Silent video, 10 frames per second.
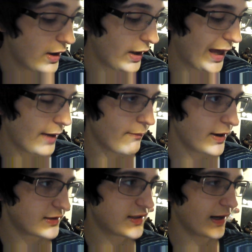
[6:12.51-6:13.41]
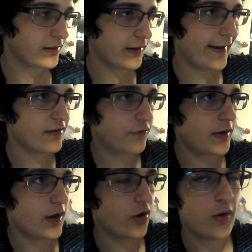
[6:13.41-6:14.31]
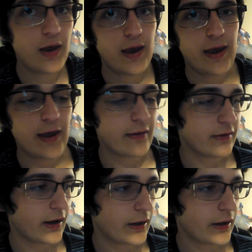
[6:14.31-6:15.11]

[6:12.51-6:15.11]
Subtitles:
my second to last video, and